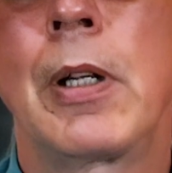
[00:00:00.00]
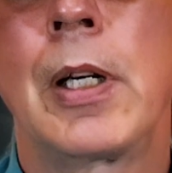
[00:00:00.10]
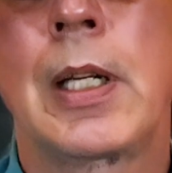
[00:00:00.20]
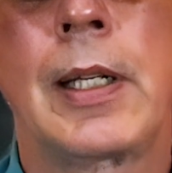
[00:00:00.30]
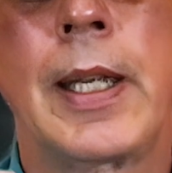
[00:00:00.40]

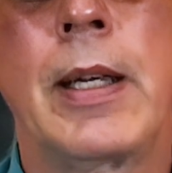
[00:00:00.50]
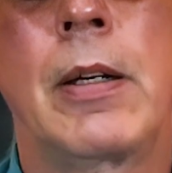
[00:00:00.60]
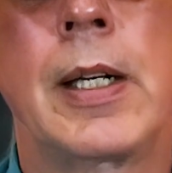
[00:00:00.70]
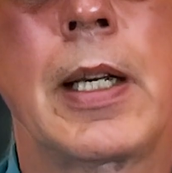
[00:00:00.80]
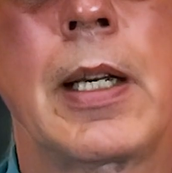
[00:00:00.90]
hook, lead
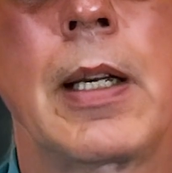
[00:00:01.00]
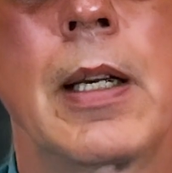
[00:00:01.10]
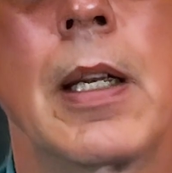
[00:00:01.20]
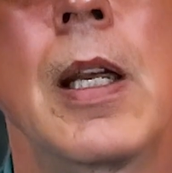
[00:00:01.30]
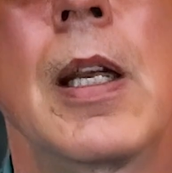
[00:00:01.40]
hook,
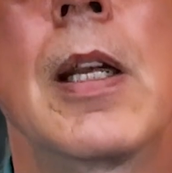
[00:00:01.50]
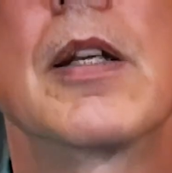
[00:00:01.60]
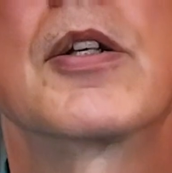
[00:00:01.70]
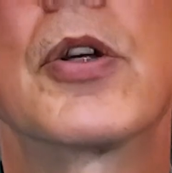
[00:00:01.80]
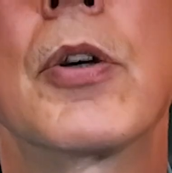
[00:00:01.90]

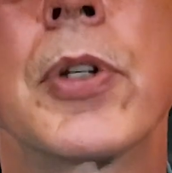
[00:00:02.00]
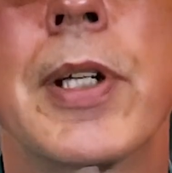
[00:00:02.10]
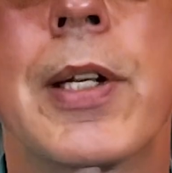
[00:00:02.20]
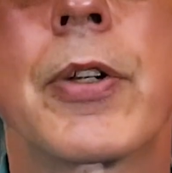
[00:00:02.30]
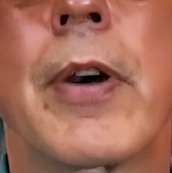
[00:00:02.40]
2
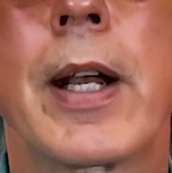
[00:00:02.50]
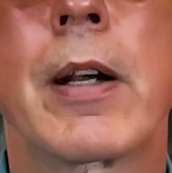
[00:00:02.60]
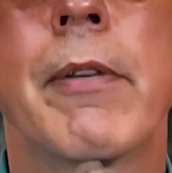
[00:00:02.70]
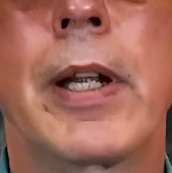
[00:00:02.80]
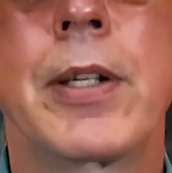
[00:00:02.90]
Scent
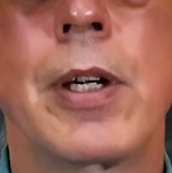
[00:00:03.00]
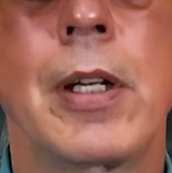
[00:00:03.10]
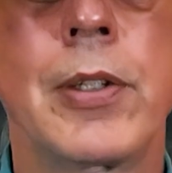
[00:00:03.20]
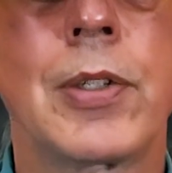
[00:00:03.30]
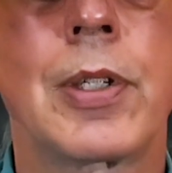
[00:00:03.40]
Striker
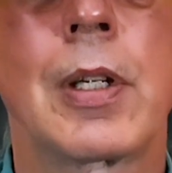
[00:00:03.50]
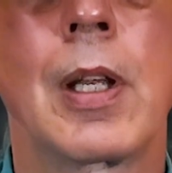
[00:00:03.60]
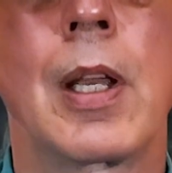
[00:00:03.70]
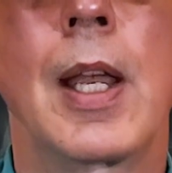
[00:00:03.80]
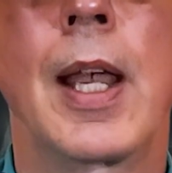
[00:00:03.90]
Originals,
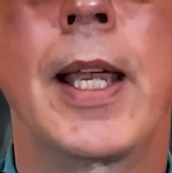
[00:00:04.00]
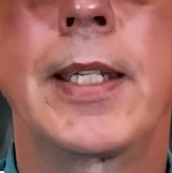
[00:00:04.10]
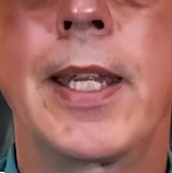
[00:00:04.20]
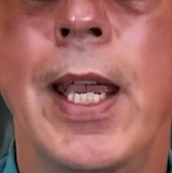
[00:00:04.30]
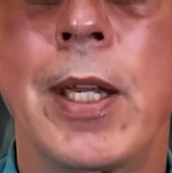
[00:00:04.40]
a
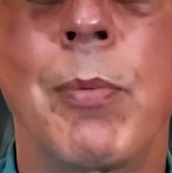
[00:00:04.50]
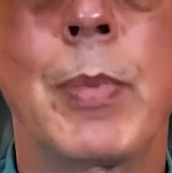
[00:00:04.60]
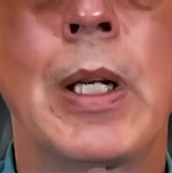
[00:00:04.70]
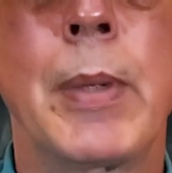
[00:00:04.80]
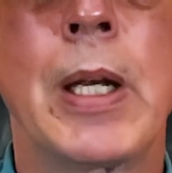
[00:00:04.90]

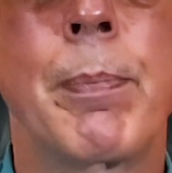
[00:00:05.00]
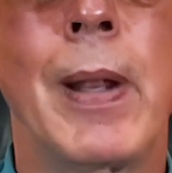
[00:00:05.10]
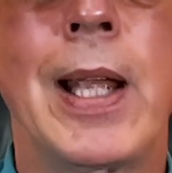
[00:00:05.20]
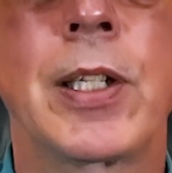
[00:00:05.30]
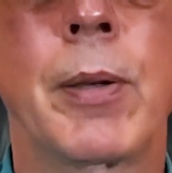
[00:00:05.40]
10mm
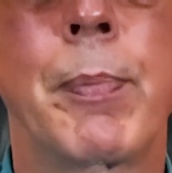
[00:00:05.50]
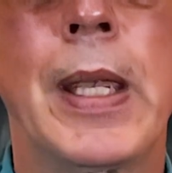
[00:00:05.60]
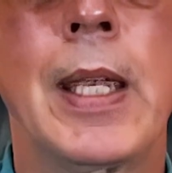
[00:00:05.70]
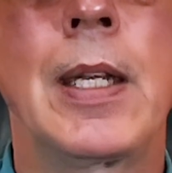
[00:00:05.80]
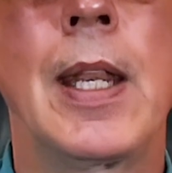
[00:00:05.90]
plastic
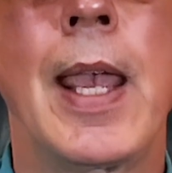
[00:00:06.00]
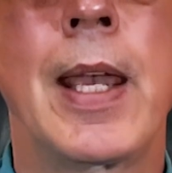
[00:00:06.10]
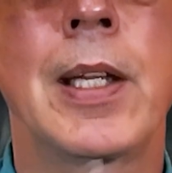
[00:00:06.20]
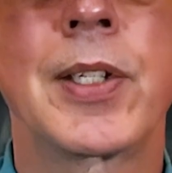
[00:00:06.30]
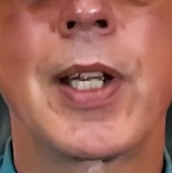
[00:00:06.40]
bead,
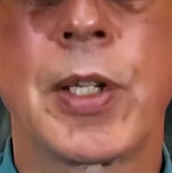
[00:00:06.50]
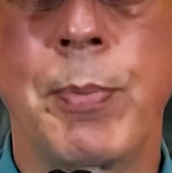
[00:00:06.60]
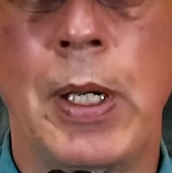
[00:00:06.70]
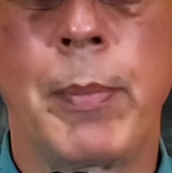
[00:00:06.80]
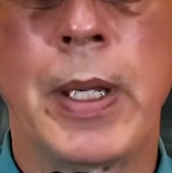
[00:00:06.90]
and a
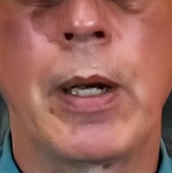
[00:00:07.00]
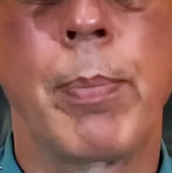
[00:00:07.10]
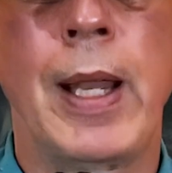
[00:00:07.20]
6mm